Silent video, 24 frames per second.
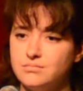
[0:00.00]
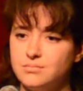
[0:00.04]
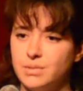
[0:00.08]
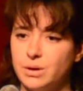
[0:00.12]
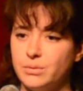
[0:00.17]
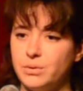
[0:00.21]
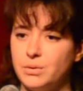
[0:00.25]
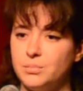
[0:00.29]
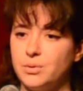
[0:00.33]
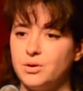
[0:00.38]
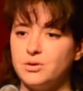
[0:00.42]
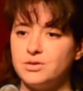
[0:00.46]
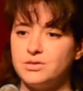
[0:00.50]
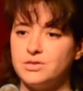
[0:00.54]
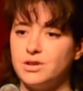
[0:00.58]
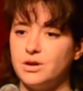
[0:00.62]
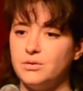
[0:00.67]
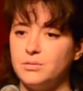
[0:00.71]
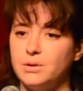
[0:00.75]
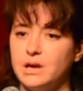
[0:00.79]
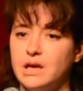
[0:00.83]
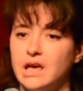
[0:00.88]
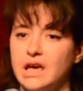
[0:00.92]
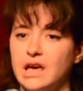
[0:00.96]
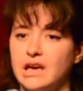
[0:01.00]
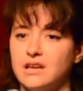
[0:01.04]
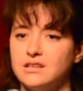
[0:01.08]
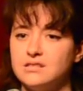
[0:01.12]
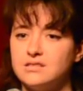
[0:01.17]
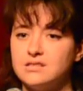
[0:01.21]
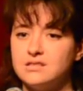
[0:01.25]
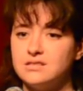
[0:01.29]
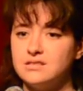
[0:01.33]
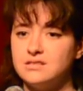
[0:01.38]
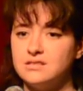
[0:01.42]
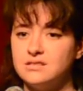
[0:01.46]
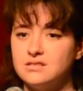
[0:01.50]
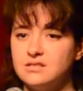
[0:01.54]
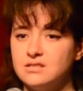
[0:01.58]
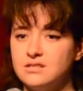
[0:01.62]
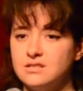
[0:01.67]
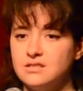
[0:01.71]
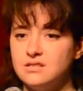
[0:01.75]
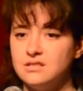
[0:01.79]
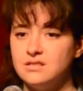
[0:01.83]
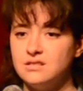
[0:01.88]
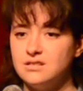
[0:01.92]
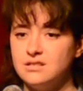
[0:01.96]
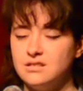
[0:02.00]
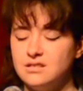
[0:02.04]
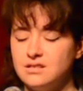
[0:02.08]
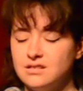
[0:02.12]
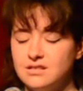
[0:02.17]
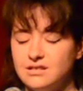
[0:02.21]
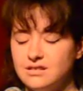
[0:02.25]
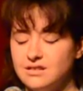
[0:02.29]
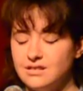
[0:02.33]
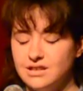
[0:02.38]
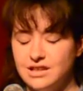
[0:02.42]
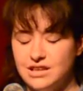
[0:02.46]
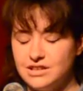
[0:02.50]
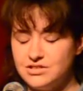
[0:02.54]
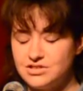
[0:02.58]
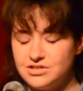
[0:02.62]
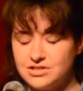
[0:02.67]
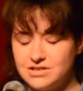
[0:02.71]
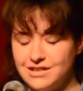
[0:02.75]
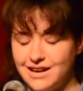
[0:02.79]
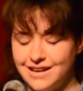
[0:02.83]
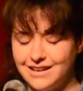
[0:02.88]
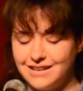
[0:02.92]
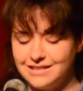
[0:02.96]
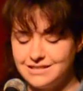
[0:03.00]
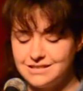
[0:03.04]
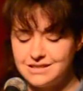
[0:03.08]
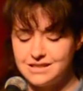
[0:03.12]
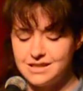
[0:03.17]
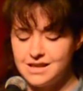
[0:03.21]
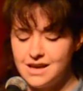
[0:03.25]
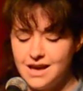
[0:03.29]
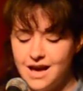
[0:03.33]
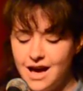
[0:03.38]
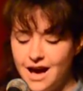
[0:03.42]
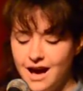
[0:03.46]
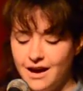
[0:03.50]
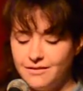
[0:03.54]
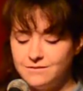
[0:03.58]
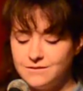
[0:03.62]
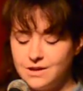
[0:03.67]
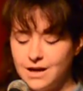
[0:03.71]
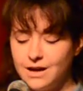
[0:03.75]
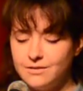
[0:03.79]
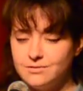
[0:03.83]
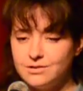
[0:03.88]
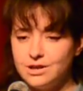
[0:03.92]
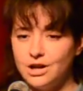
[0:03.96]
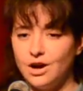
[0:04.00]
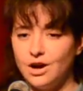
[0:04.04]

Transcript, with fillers: but we both know we can't. Each night, after every